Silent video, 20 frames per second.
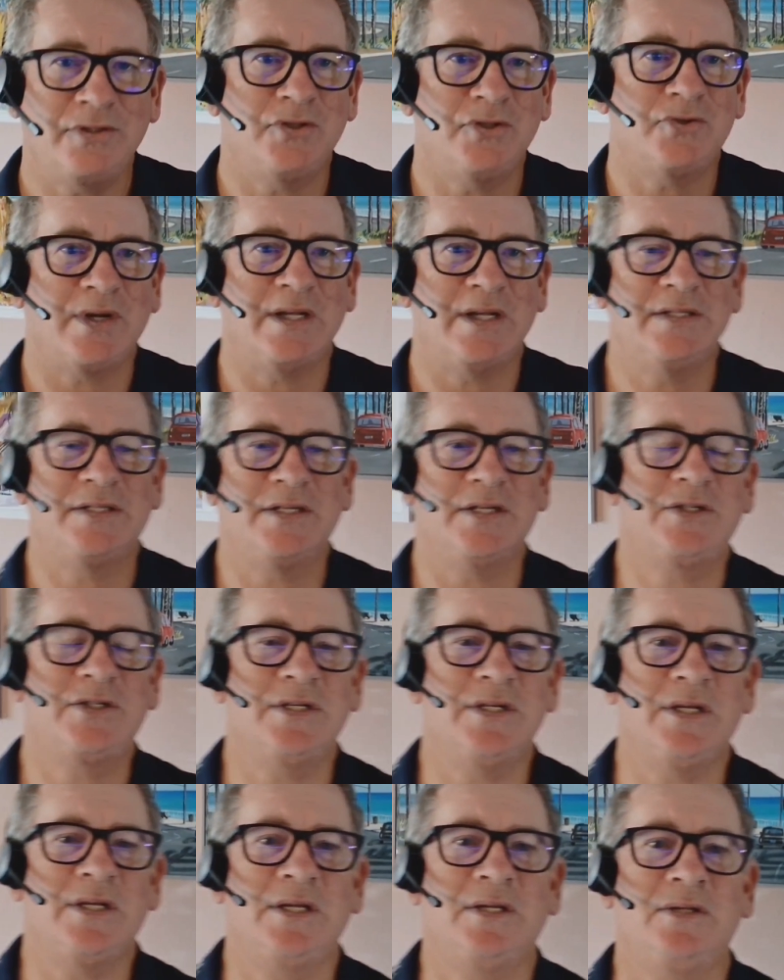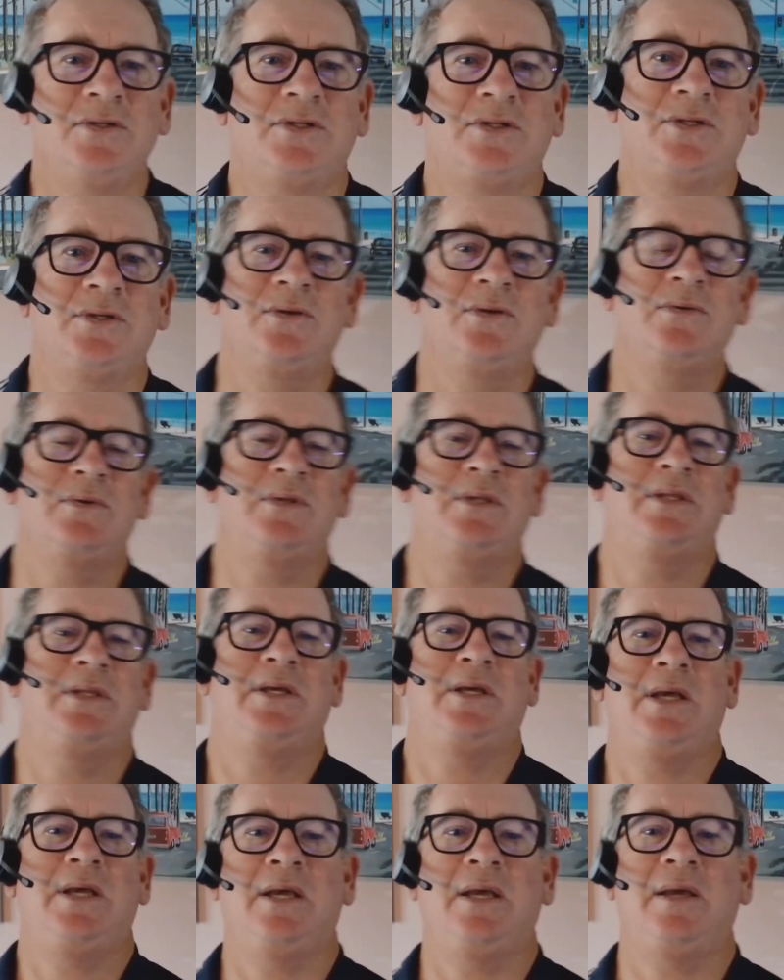to transition into
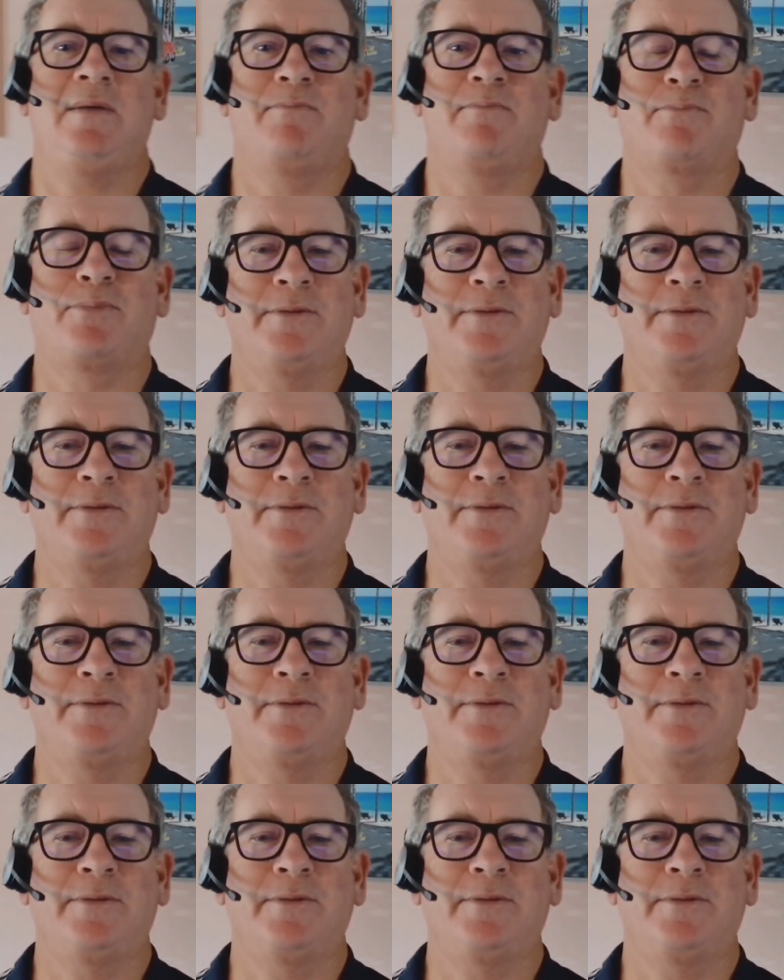the